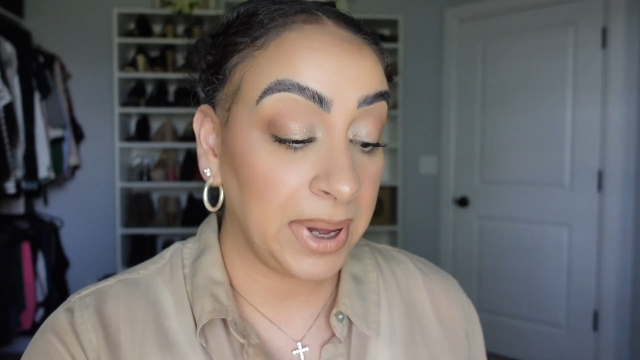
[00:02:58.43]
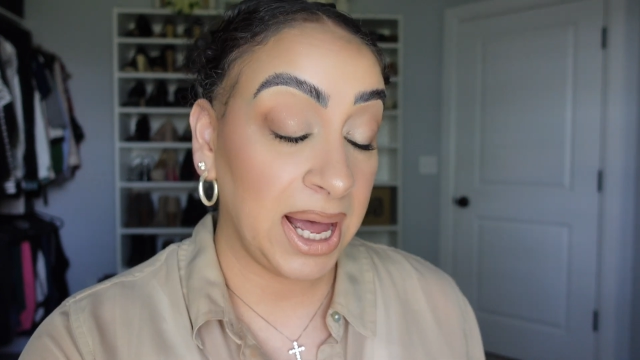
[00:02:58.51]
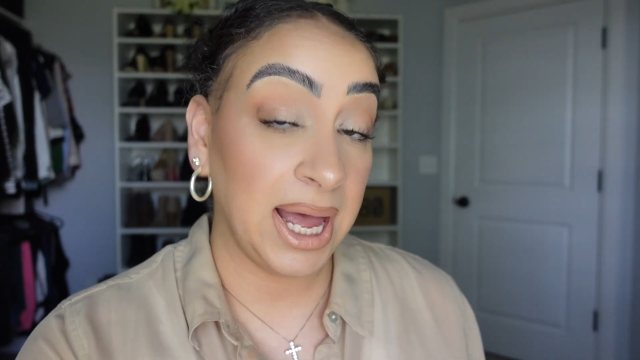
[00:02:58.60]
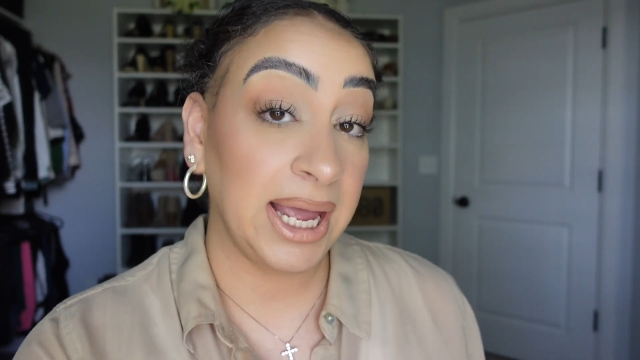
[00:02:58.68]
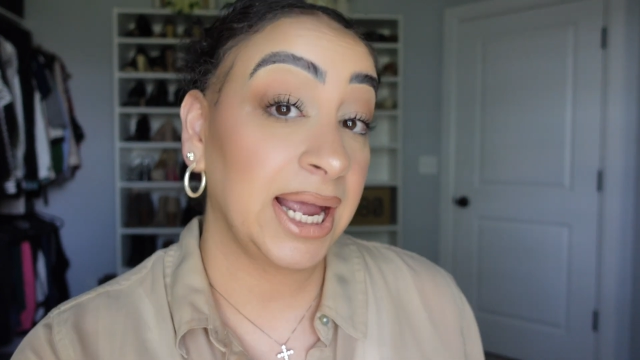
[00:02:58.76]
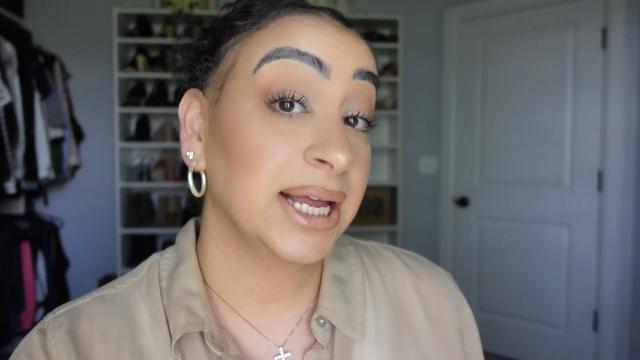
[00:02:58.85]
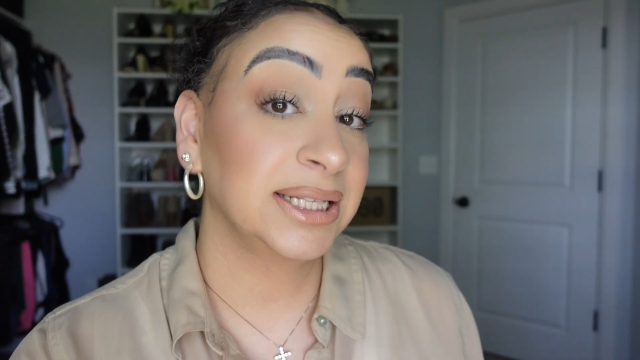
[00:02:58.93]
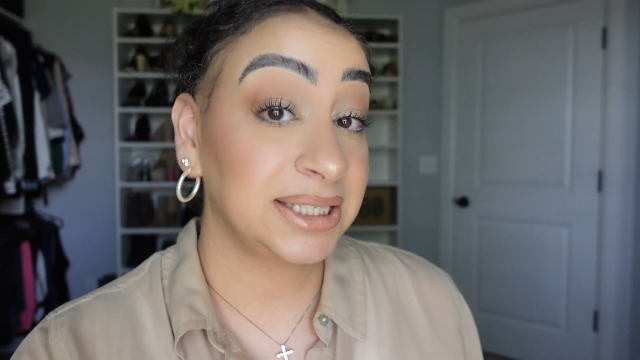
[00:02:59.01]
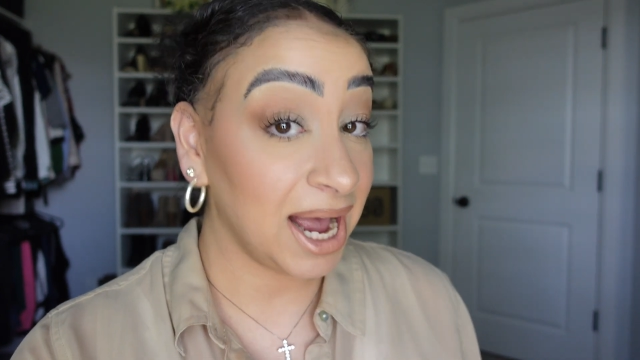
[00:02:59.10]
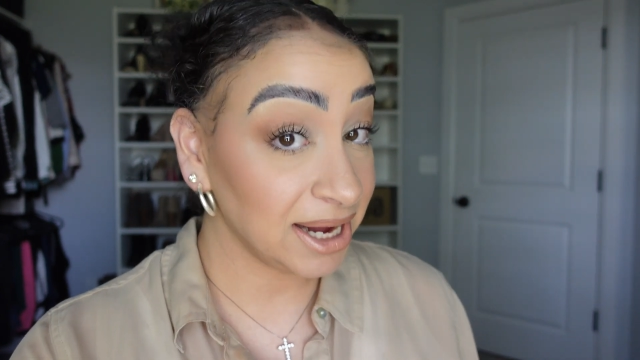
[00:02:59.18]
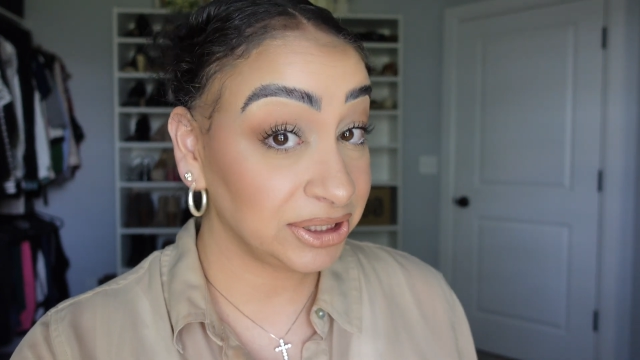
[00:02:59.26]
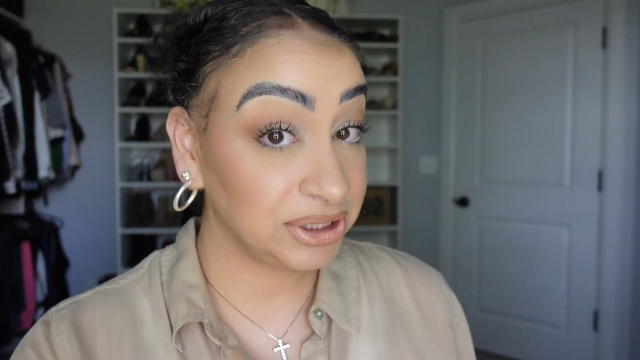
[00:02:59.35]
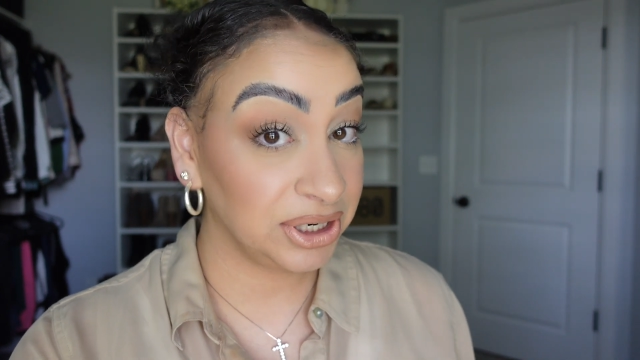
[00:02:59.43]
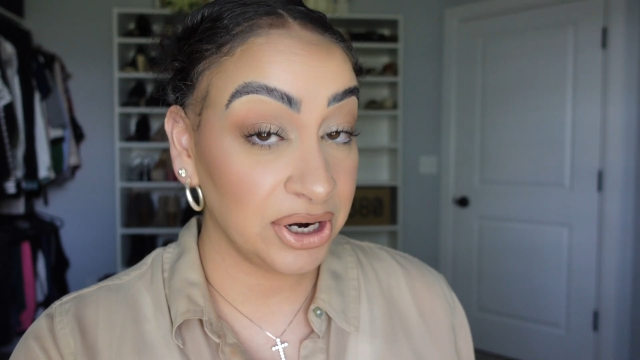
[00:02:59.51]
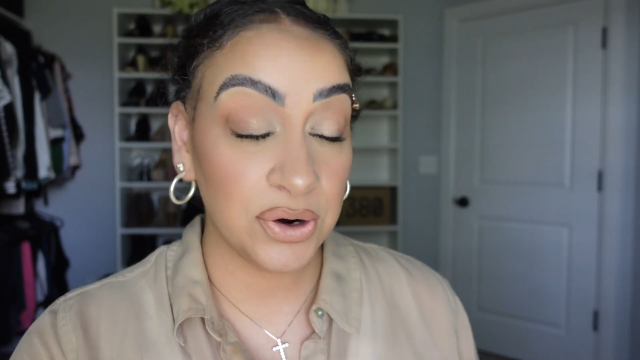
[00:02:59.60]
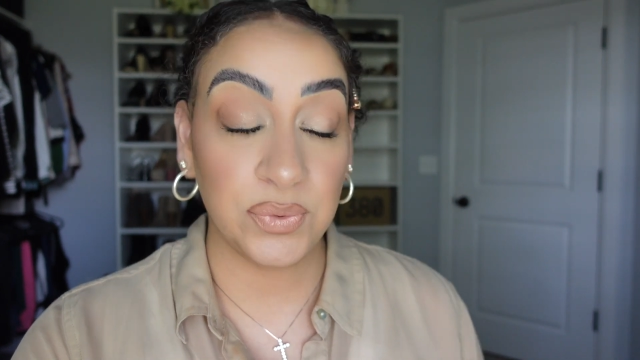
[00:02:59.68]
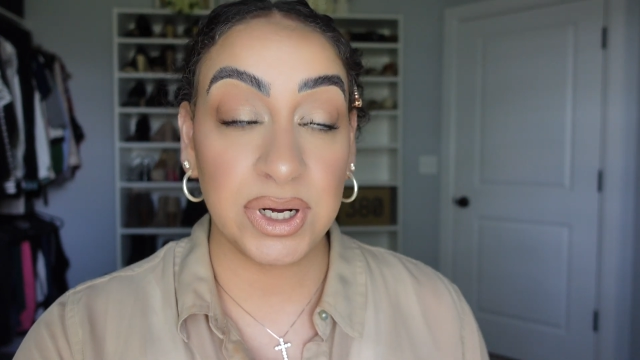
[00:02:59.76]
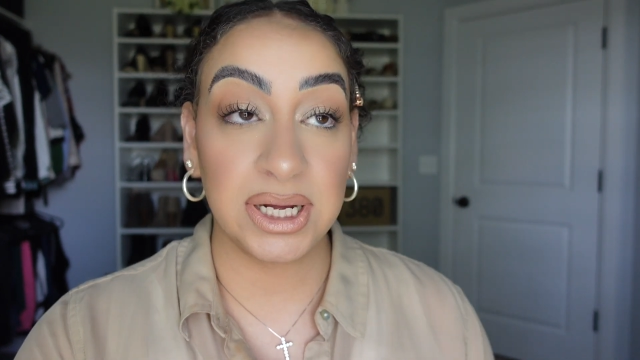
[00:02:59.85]
My
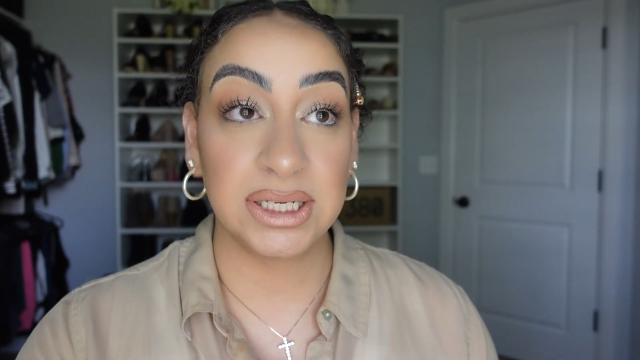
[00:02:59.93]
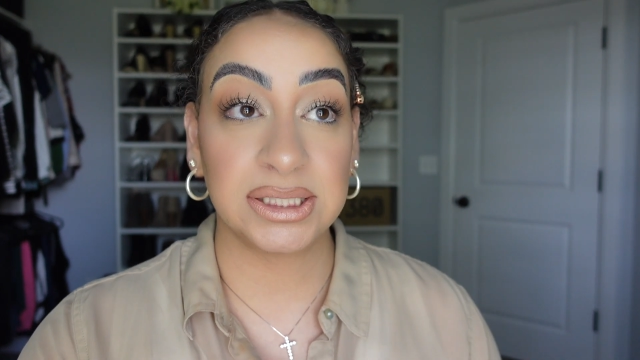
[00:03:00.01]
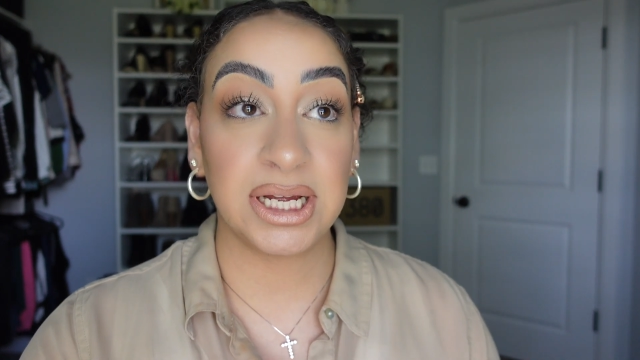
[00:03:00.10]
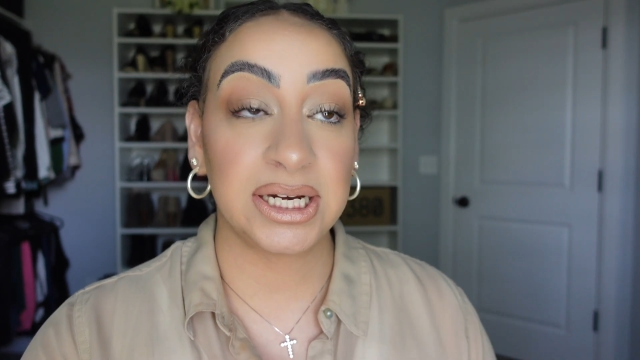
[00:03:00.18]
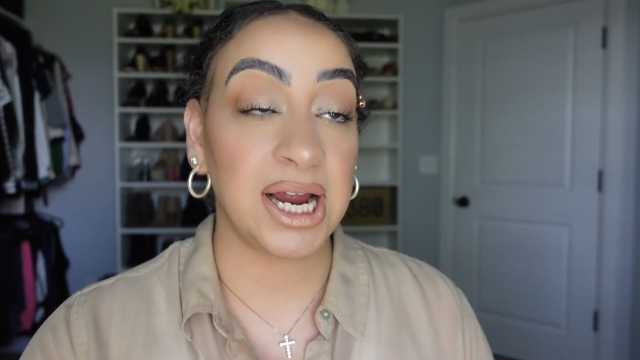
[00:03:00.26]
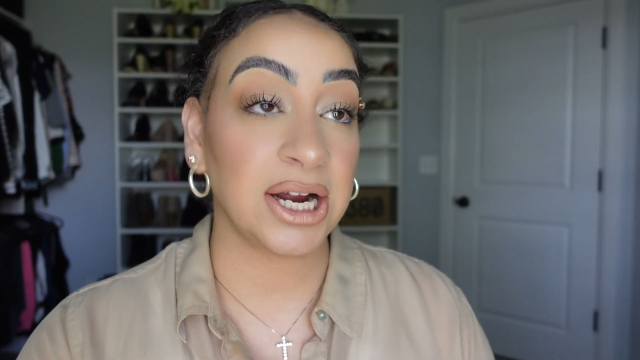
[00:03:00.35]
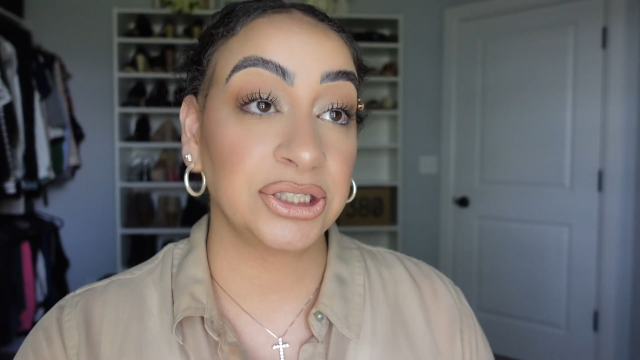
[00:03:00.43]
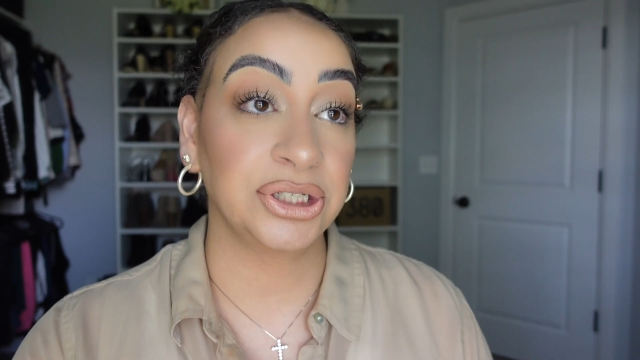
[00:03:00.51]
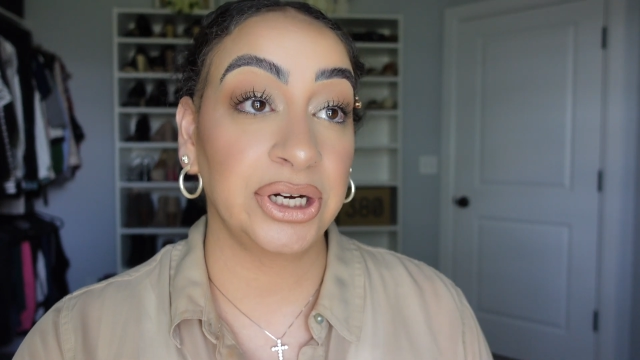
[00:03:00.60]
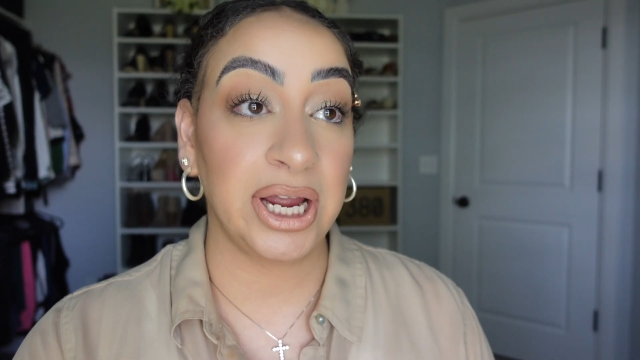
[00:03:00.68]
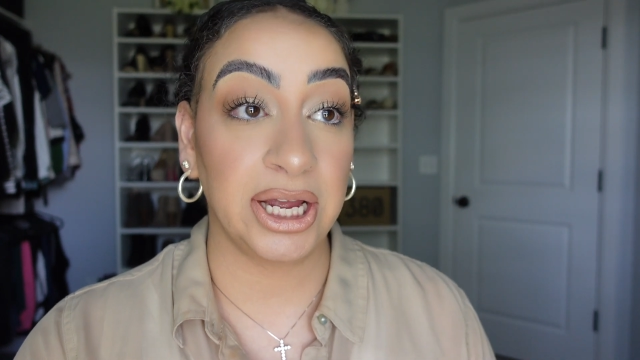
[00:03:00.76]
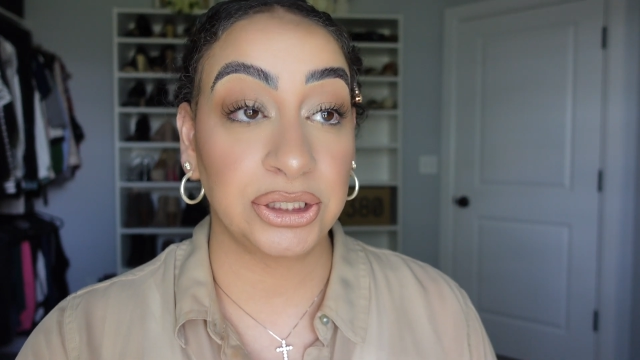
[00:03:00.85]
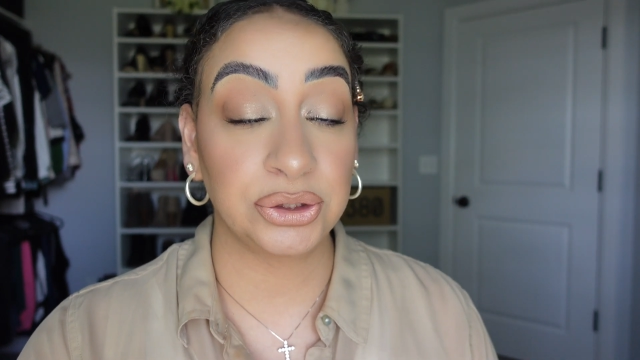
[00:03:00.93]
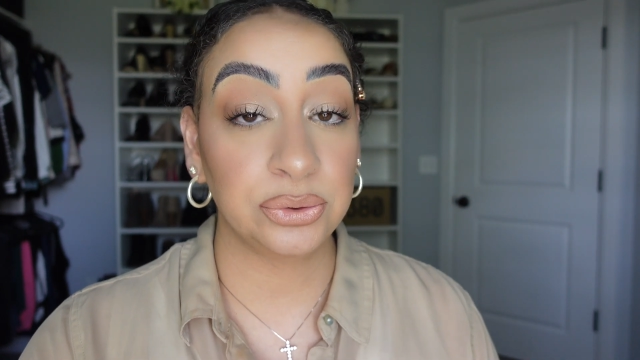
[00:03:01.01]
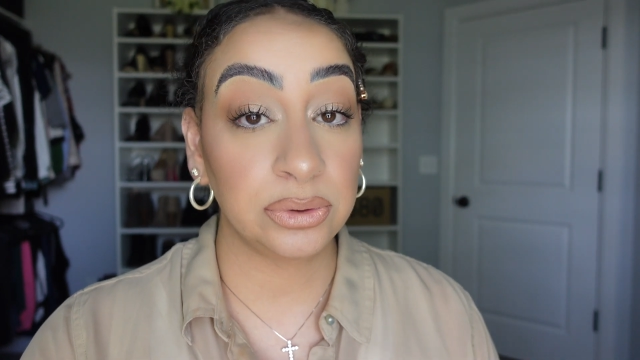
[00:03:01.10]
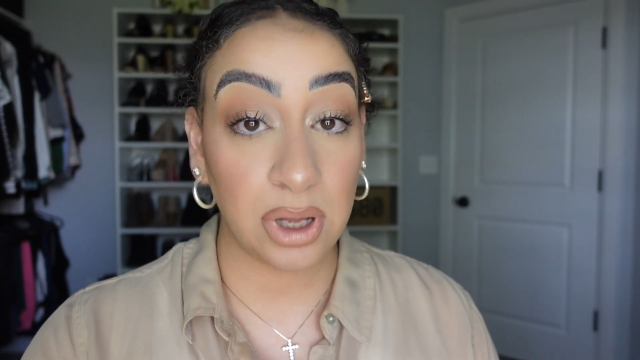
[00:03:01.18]
doctor was Dr. Andrew